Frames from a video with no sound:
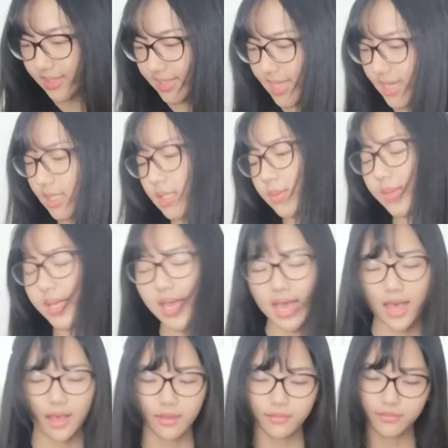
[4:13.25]
Next we
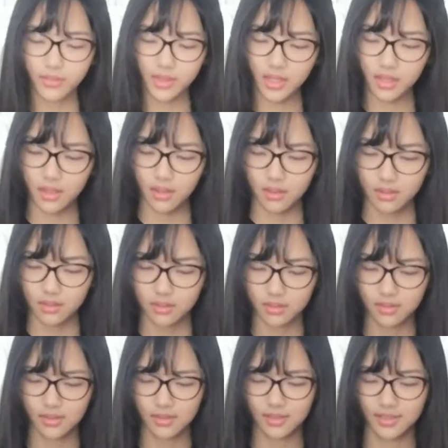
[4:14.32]
have the,
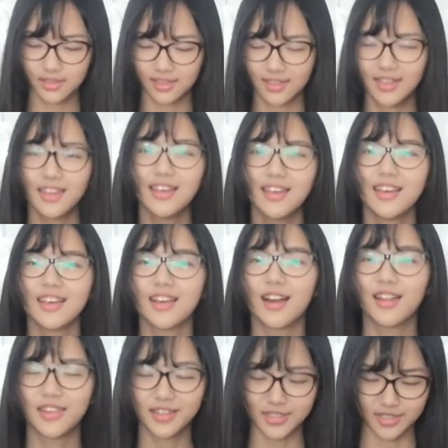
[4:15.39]

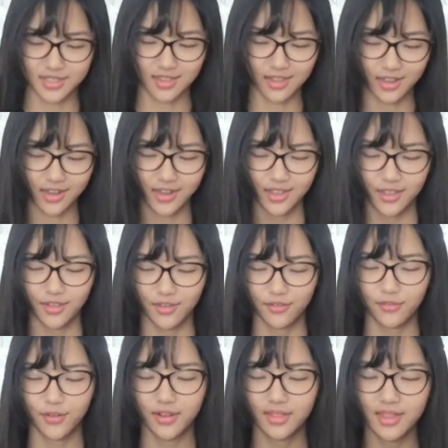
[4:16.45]
God, this is a lot,
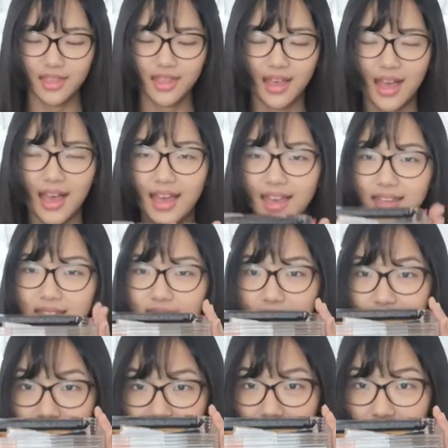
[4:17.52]
for the eyes
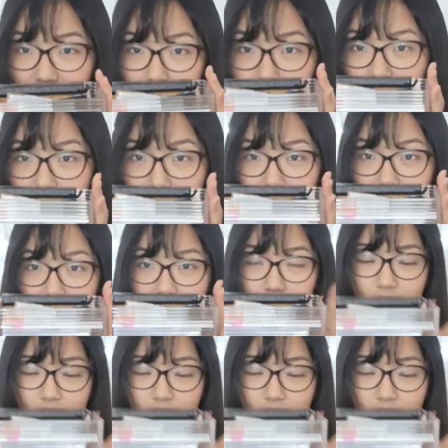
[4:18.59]
and eyebrows.